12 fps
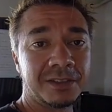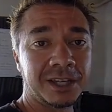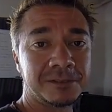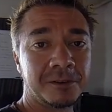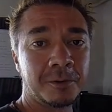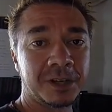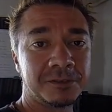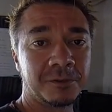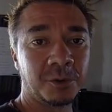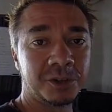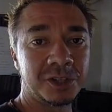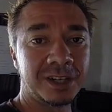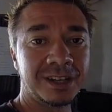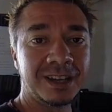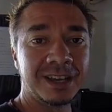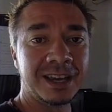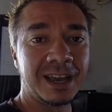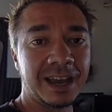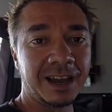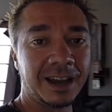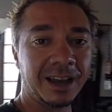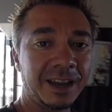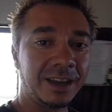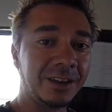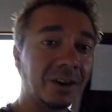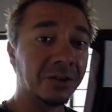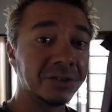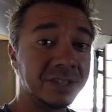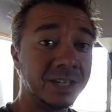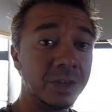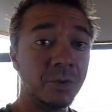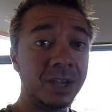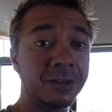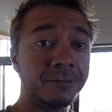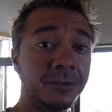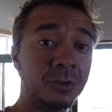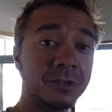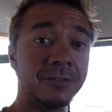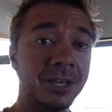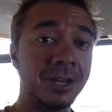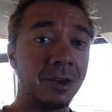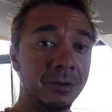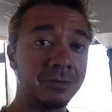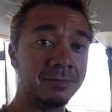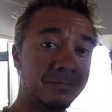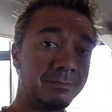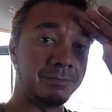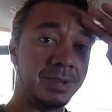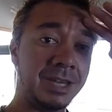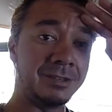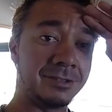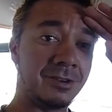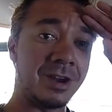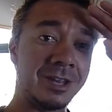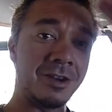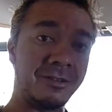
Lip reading: thanks very much for watching, and I'll see you in a future video. Pete signing